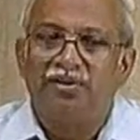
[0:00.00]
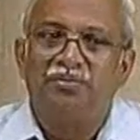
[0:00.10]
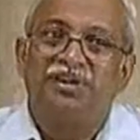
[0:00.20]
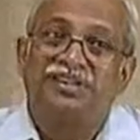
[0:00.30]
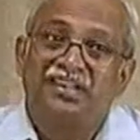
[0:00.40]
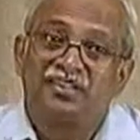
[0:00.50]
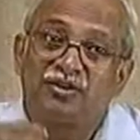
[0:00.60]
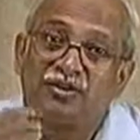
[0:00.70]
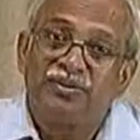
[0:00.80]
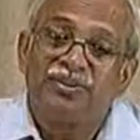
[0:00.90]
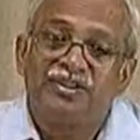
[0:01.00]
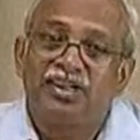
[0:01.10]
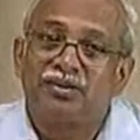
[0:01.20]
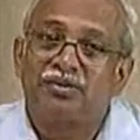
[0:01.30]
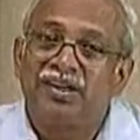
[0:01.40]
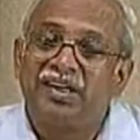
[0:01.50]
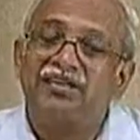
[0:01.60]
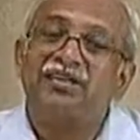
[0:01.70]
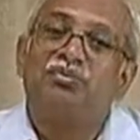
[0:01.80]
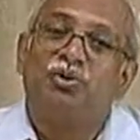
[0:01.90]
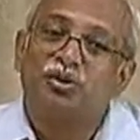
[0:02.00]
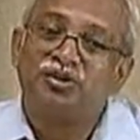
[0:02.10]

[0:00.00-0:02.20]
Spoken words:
But that sophisticated, when I say more